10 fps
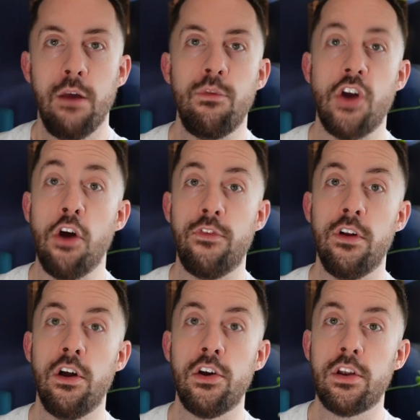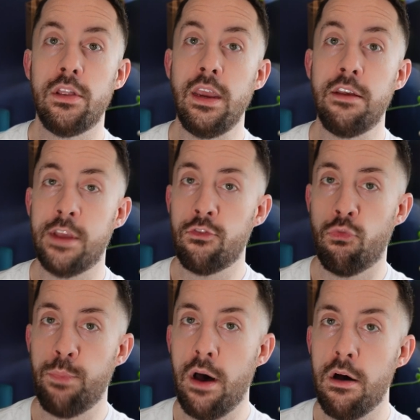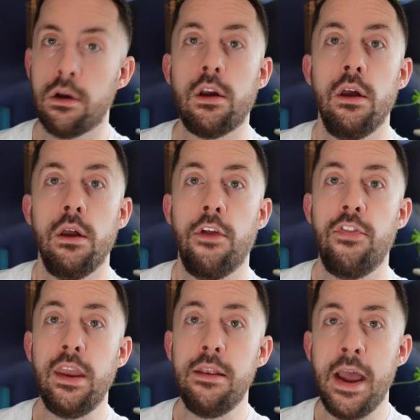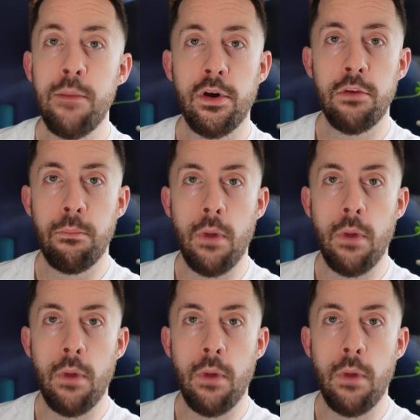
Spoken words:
which overlook the Central Park, the neighbourhood,